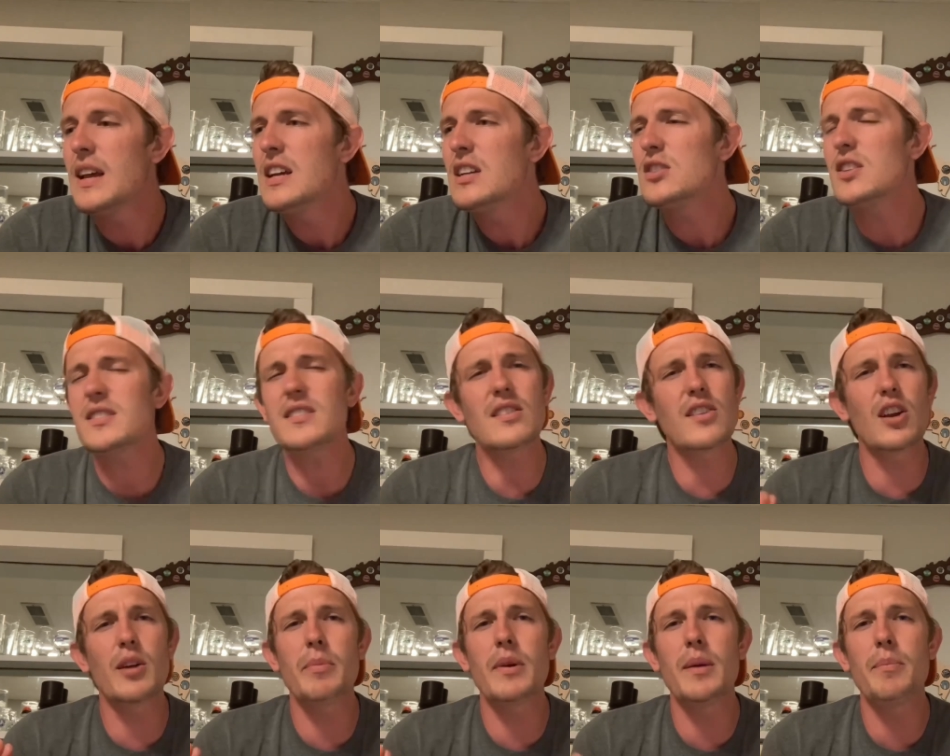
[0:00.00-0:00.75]
just a
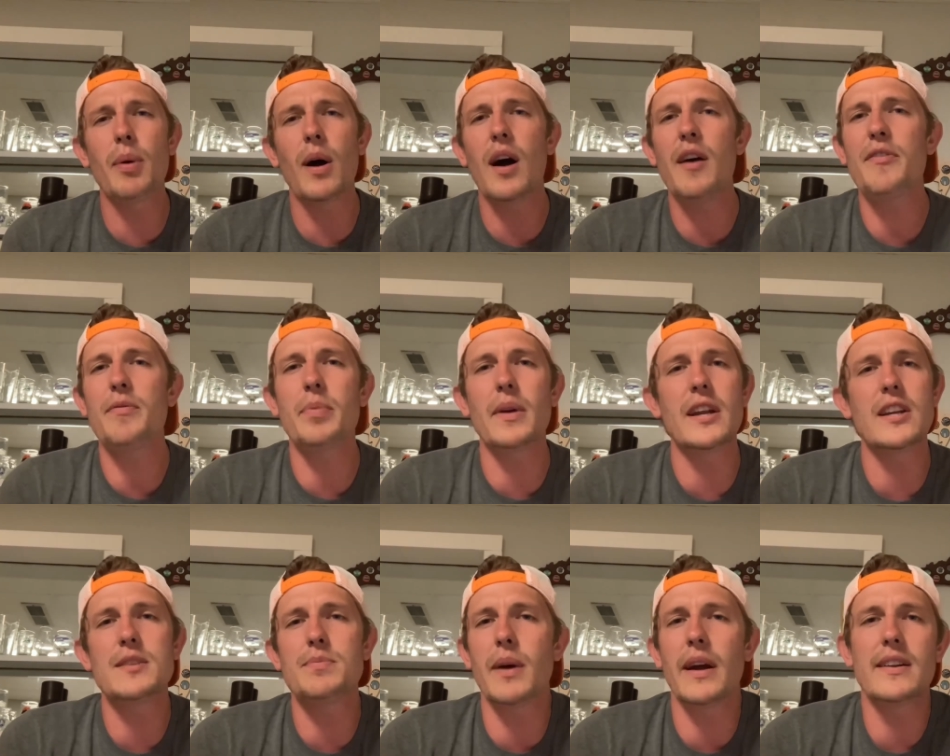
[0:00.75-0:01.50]
little bit above, but he
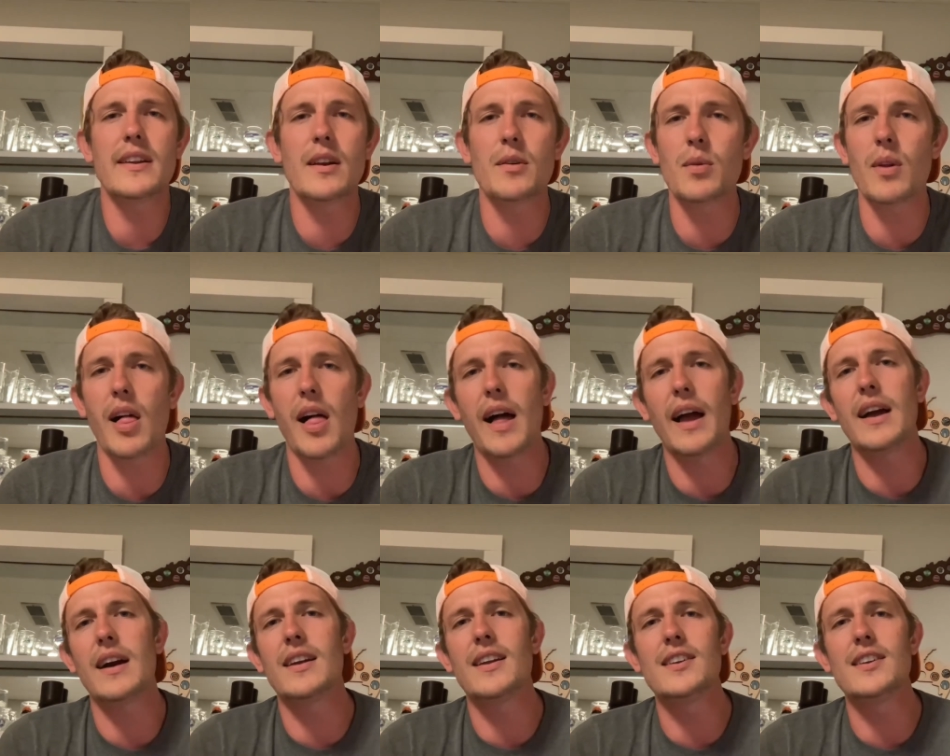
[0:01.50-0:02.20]
just might need to rely on